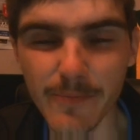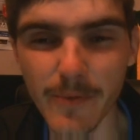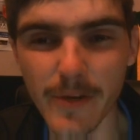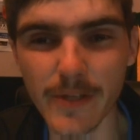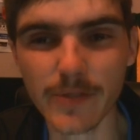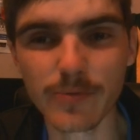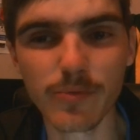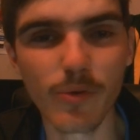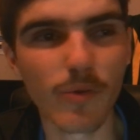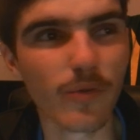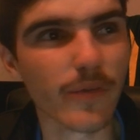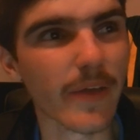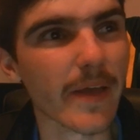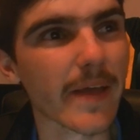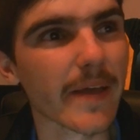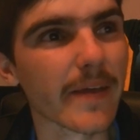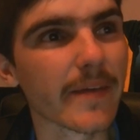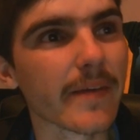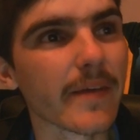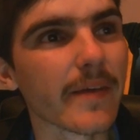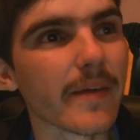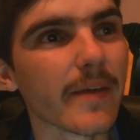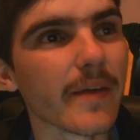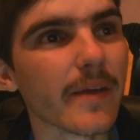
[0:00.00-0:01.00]
West Wallsend.
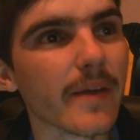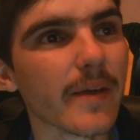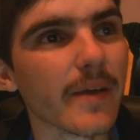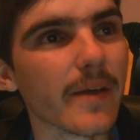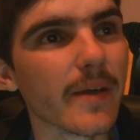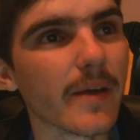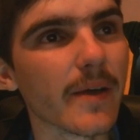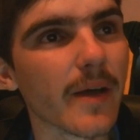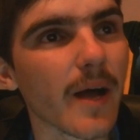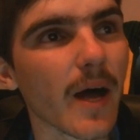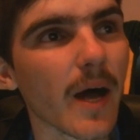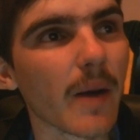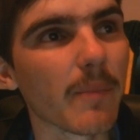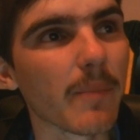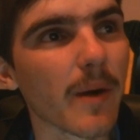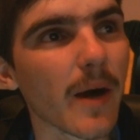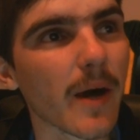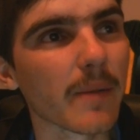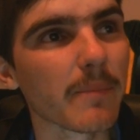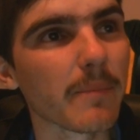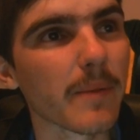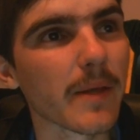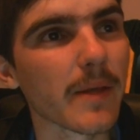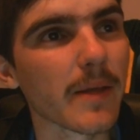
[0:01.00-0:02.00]

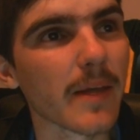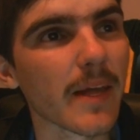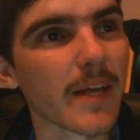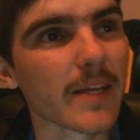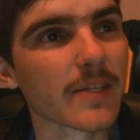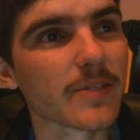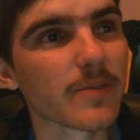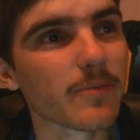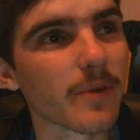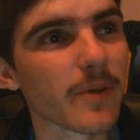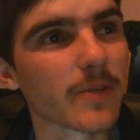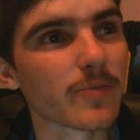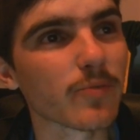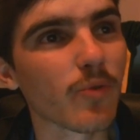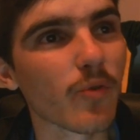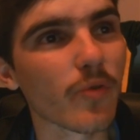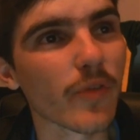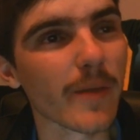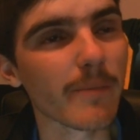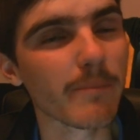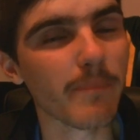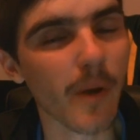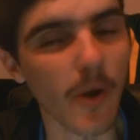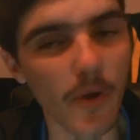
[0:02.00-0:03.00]
Lakes and West
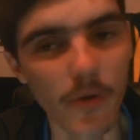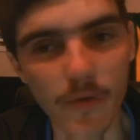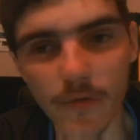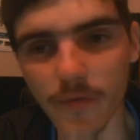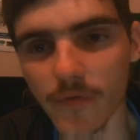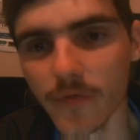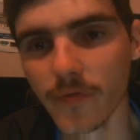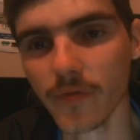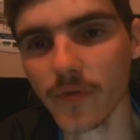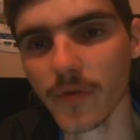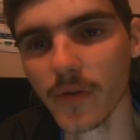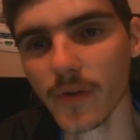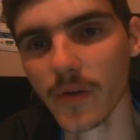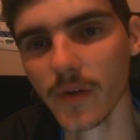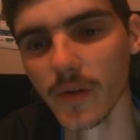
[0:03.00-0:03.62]
Wallsend both